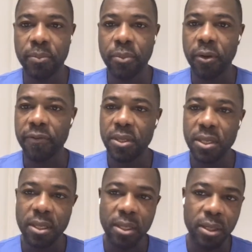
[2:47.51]
both
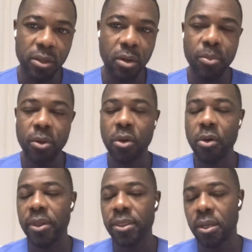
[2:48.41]
the
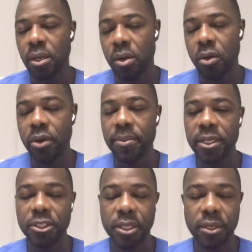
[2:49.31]
Doppler and the color
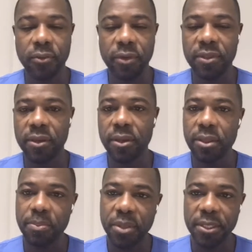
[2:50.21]
imaging with the
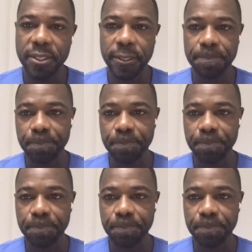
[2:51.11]
PISA.